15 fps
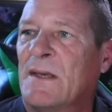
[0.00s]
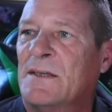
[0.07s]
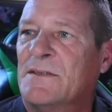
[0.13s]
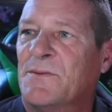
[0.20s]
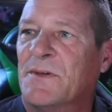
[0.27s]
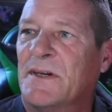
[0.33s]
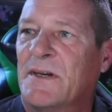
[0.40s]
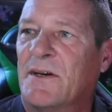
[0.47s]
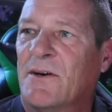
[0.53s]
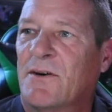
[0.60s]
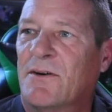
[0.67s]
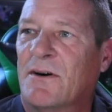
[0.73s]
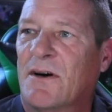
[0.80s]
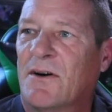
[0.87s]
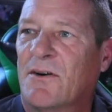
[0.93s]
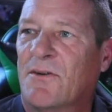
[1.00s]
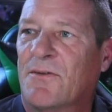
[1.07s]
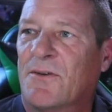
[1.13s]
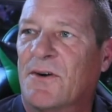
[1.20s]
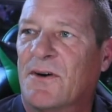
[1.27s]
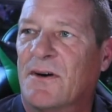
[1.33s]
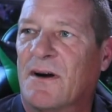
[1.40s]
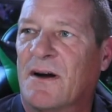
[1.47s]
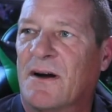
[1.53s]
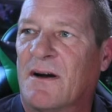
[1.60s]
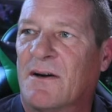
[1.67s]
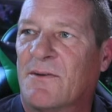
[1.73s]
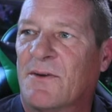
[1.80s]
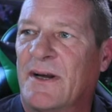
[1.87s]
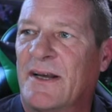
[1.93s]
So we're going to go over
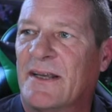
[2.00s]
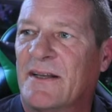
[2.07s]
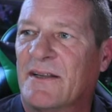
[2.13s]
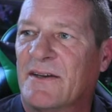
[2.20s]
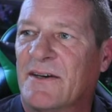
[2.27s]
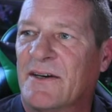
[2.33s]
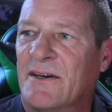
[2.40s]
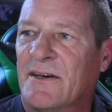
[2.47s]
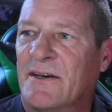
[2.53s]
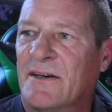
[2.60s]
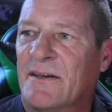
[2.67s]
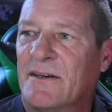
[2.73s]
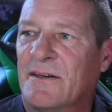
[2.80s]
our regular